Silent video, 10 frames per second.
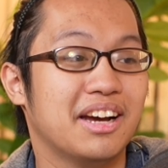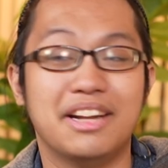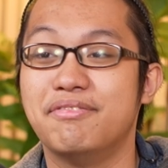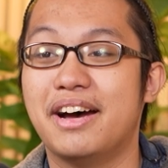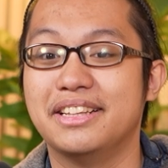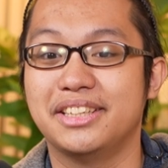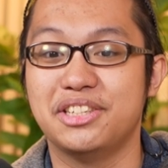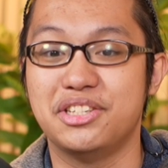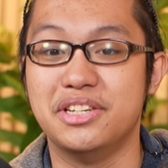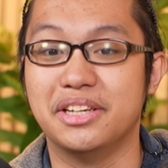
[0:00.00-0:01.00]

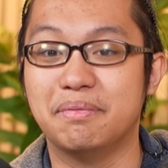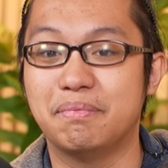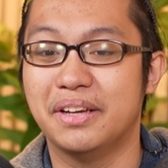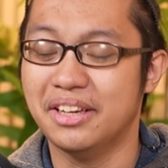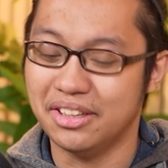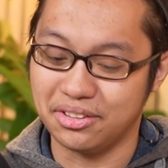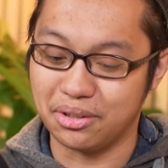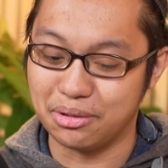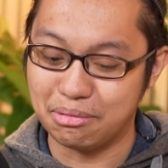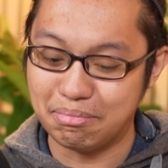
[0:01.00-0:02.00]
advantage din.
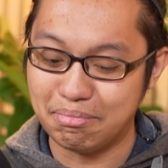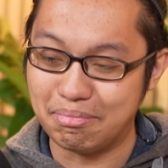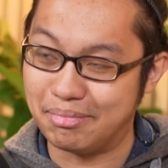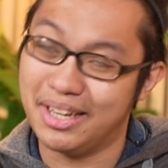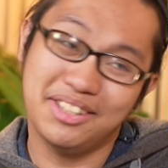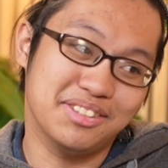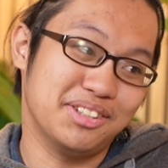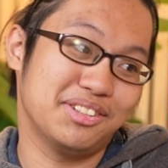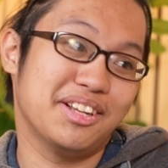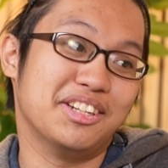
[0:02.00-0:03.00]
So that's
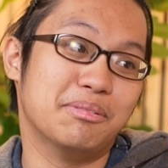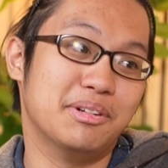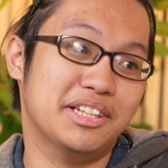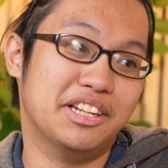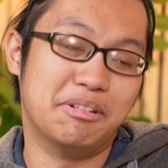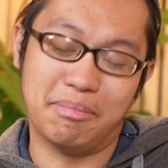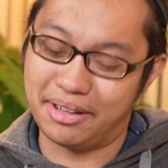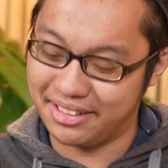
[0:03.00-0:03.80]
understandable din naman.